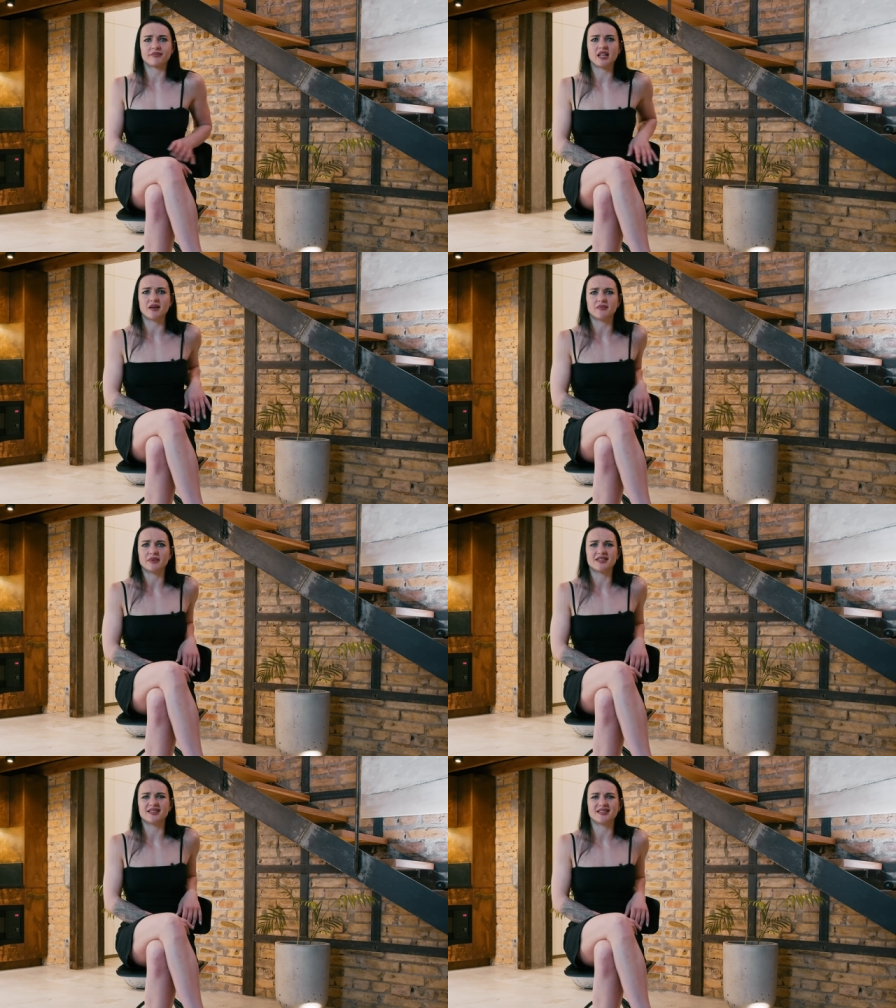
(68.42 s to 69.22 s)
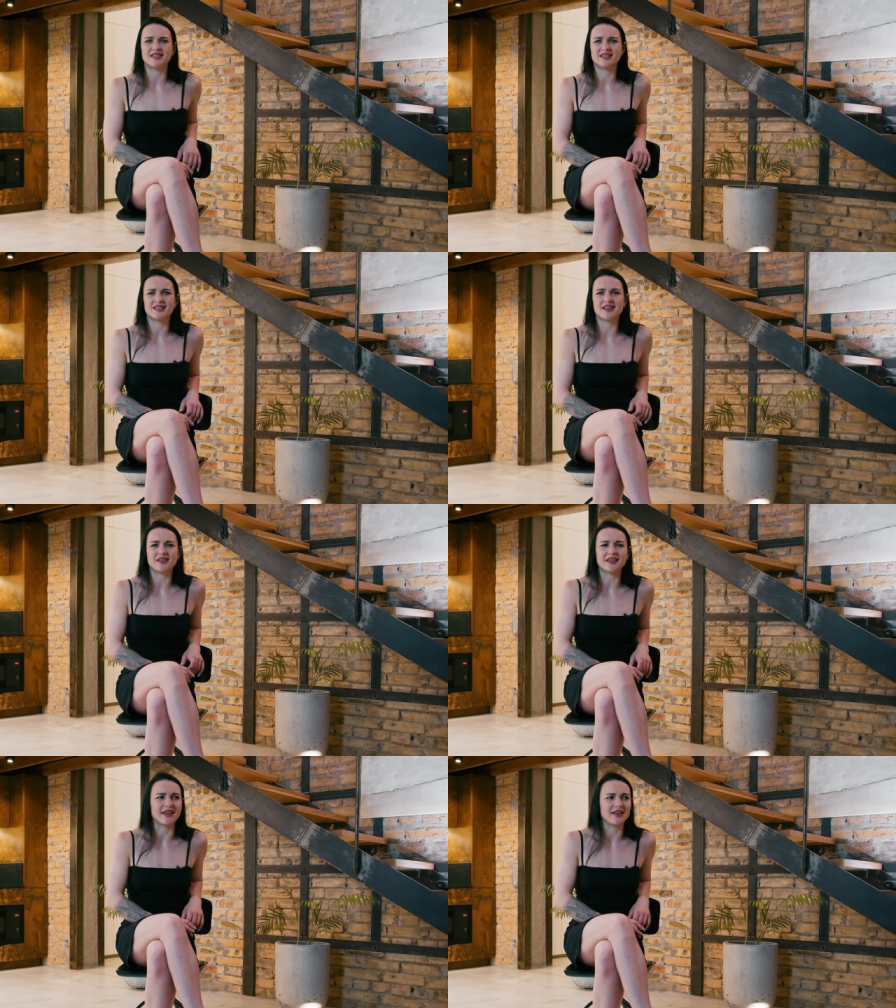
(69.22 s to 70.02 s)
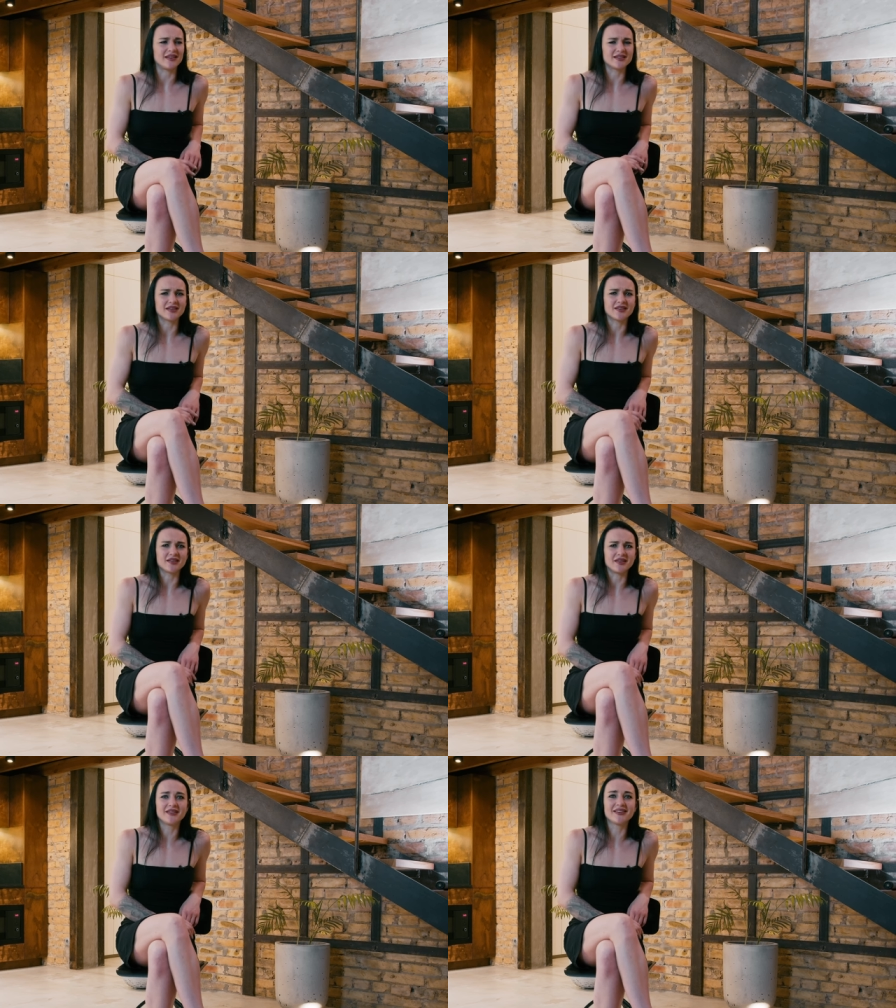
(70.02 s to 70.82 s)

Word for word: Yeah, but it's not okay, it's not good.